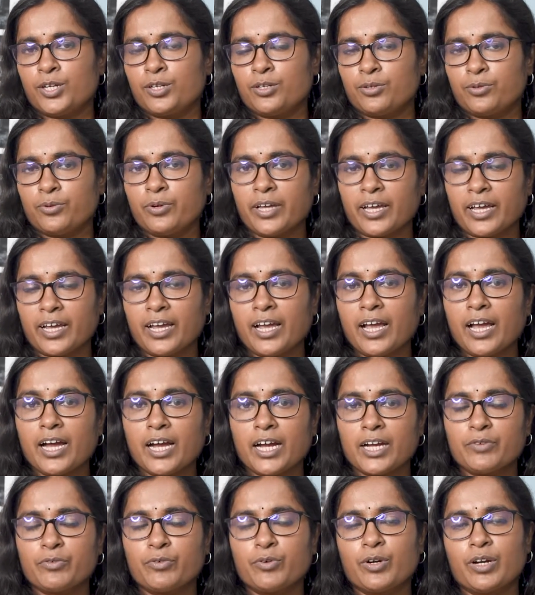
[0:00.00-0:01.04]
Today,
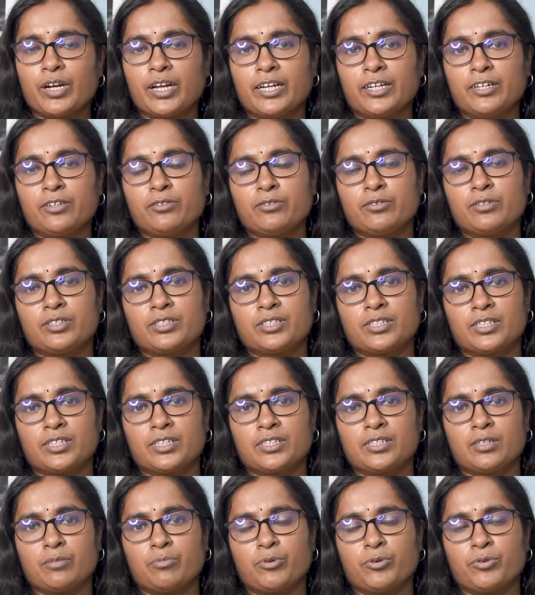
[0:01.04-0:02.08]
I would like to
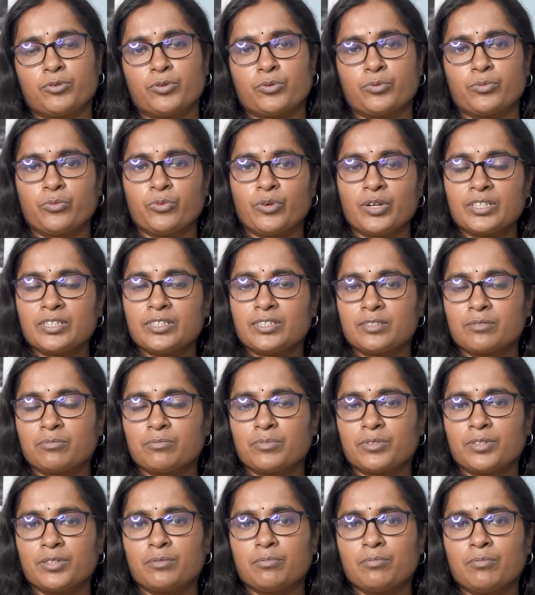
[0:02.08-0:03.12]
discuss about one
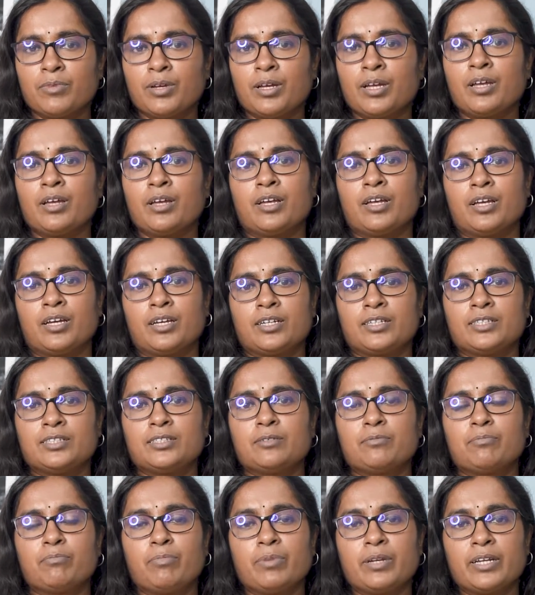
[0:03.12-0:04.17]
symptom is
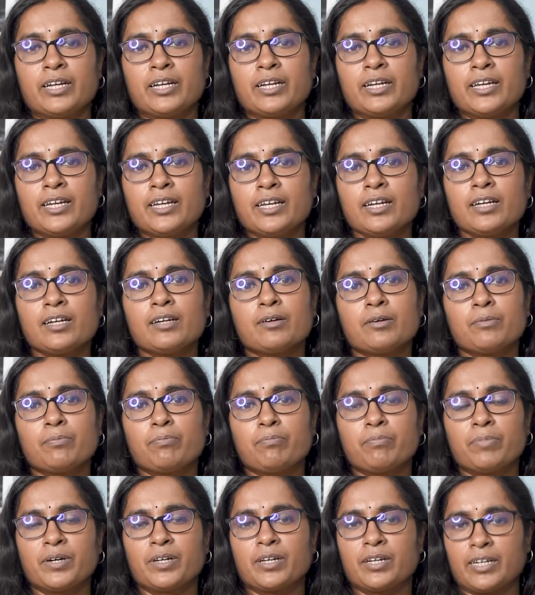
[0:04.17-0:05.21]
bleeding
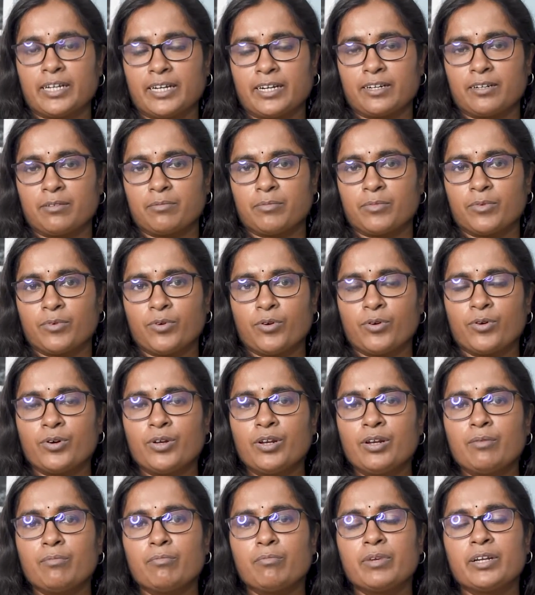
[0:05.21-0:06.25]
per rectum or
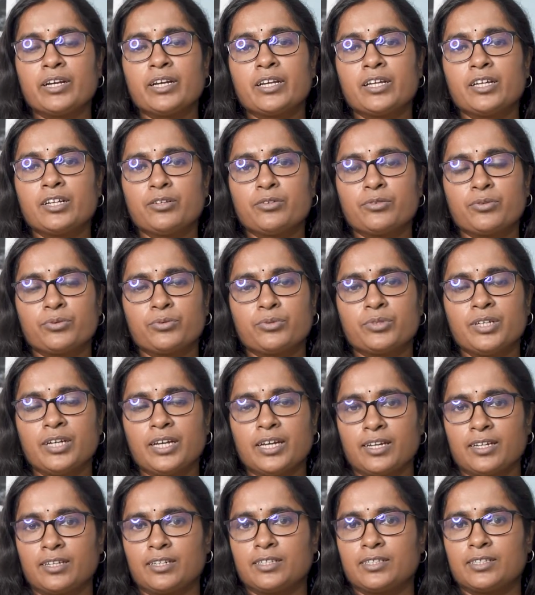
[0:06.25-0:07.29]
bleeding through the
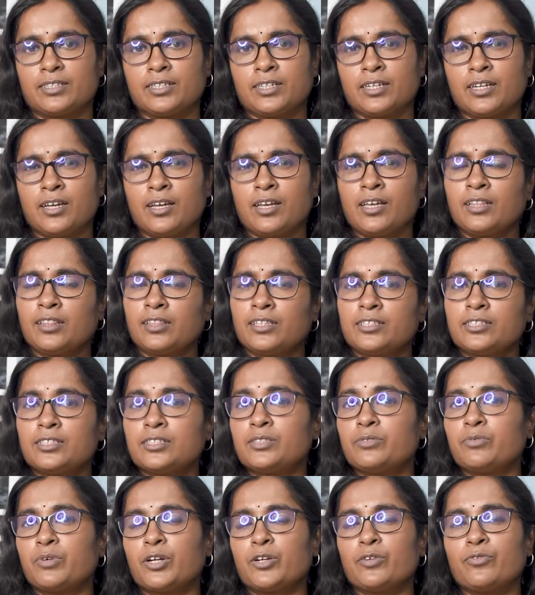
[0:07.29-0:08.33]
anus. This is
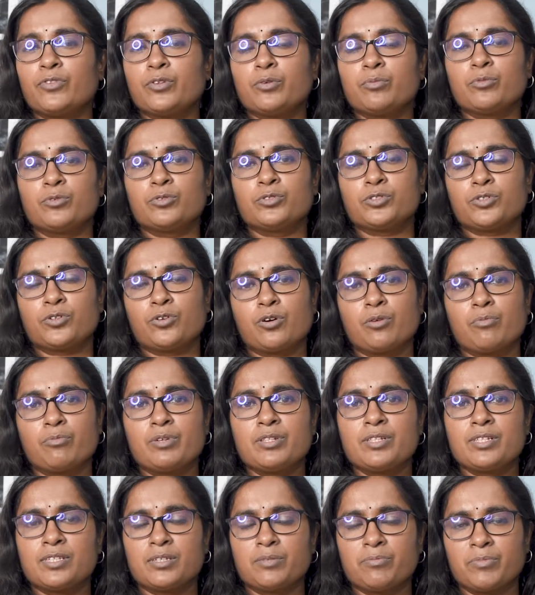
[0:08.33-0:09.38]
one of the most
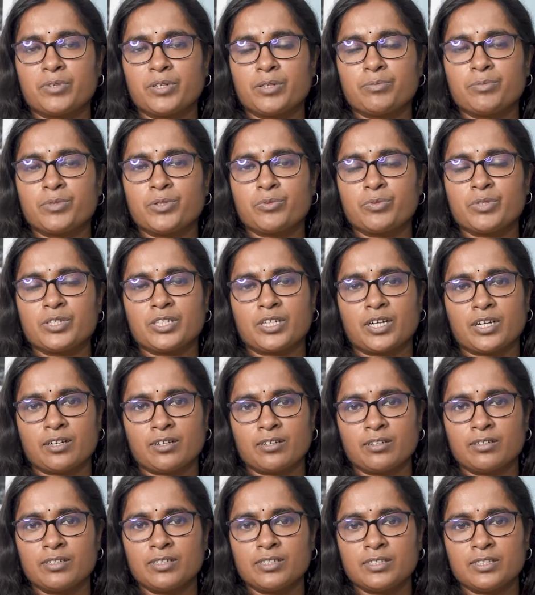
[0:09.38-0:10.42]
common symptoms which
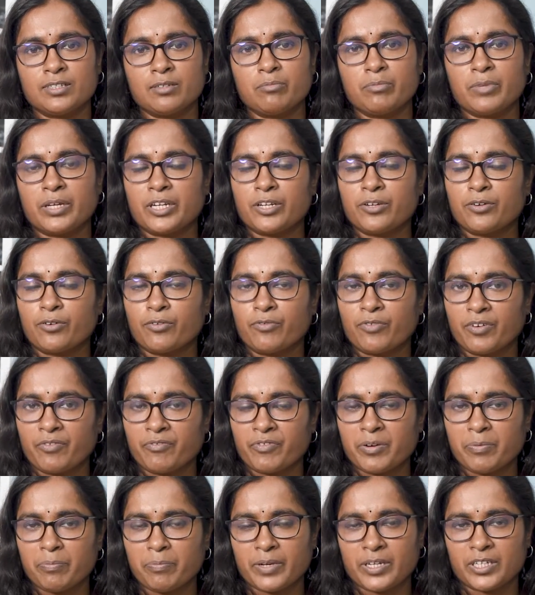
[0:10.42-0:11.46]
occurs in many of
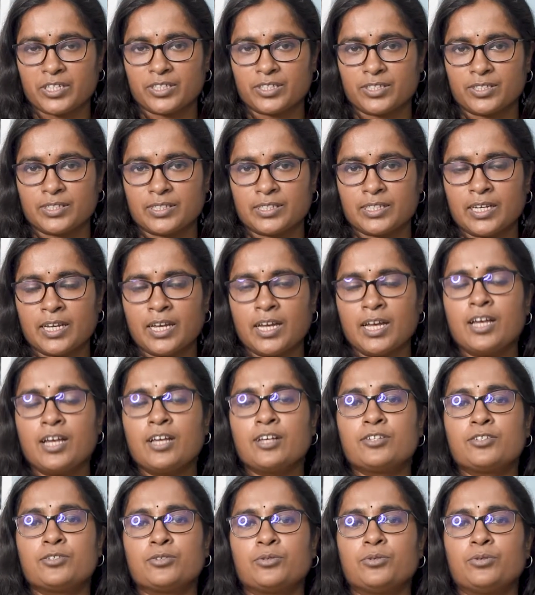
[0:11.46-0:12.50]
our patients.
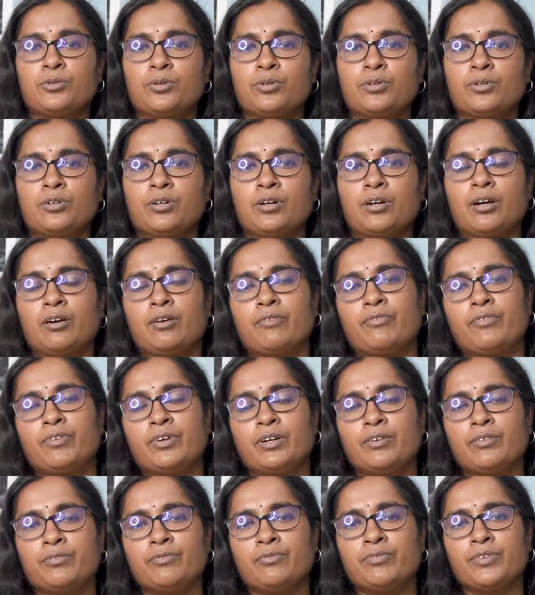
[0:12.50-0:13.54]
So,
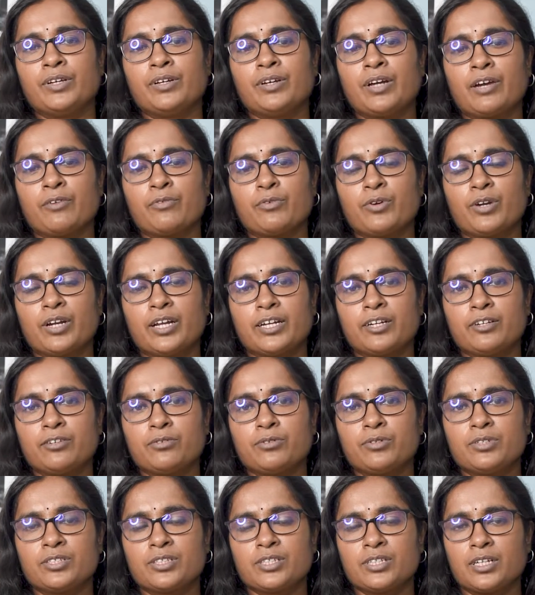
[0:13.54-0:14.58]
I would like to
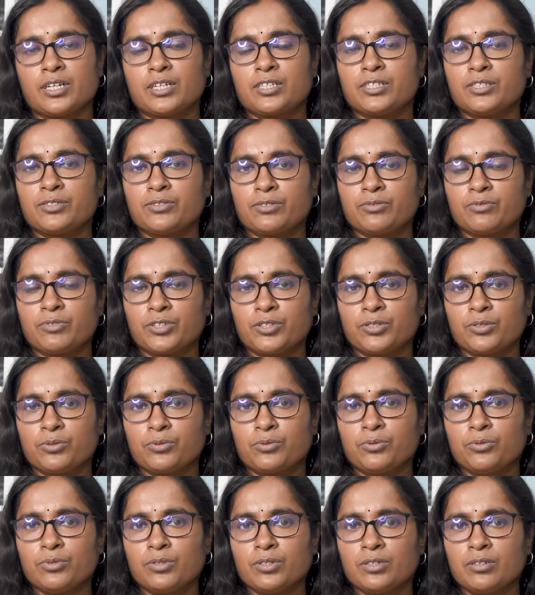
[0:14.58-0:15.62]
discuss with
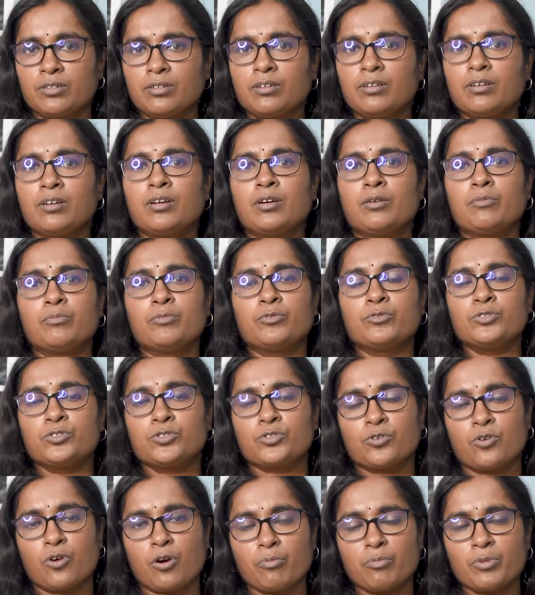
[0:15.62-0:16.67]
you the most
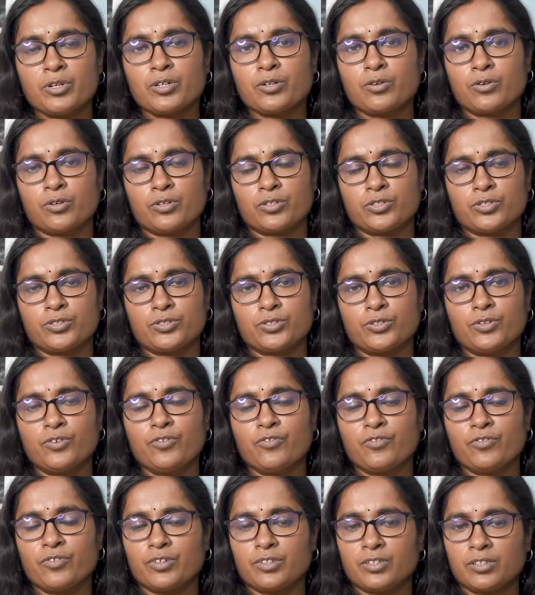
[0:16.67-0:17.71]
common causes of
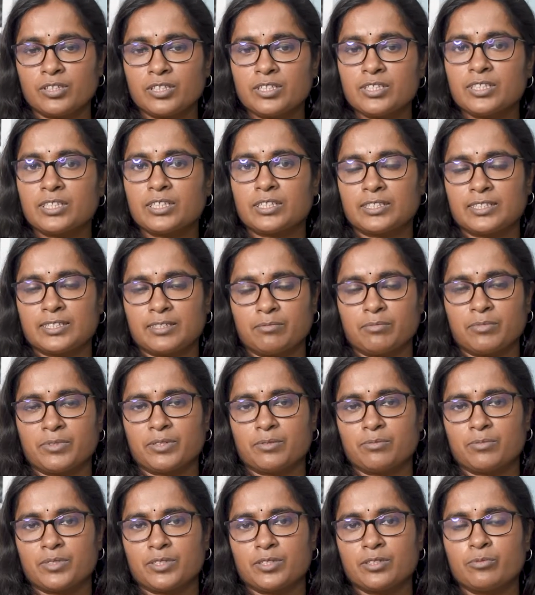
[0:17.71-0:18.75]
this
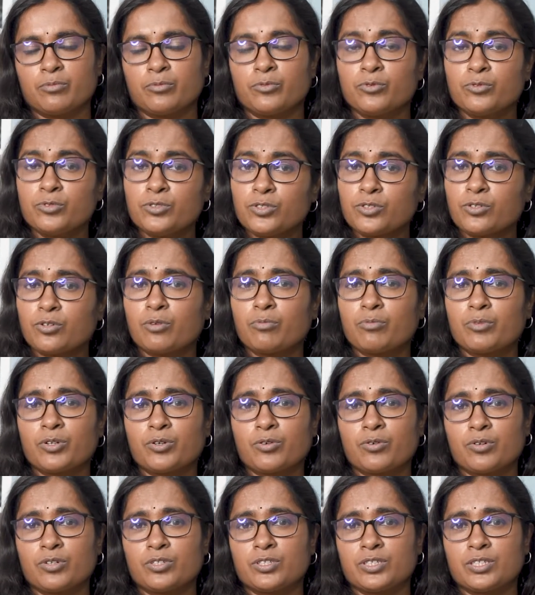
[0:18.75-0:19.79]
symptoms. The most common
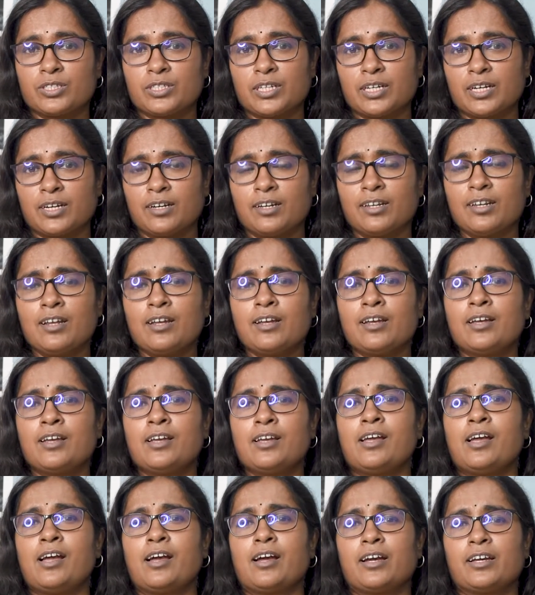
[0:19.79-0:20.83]
causes are
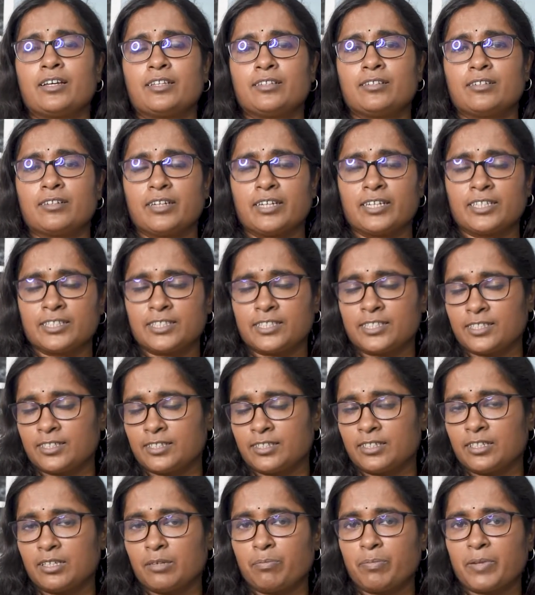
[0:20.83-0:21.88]
either
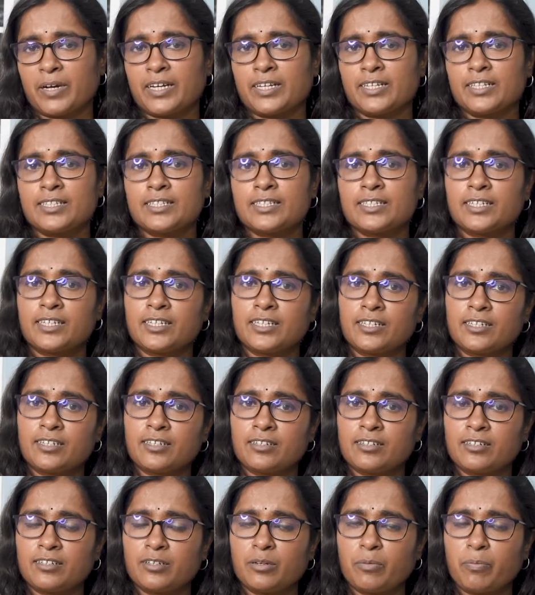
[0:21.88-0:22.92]
external piles,
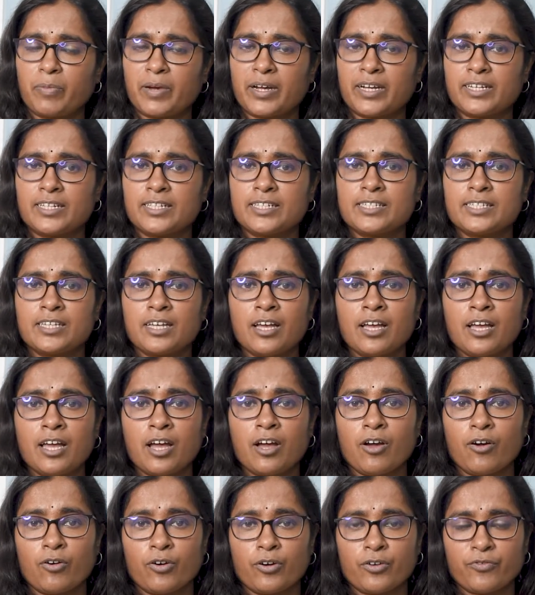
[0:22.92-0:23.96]
internal piles,
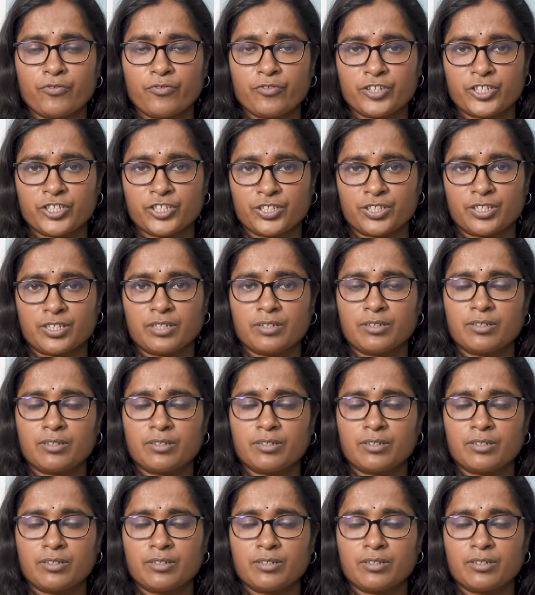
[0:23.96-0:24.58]
or fissure.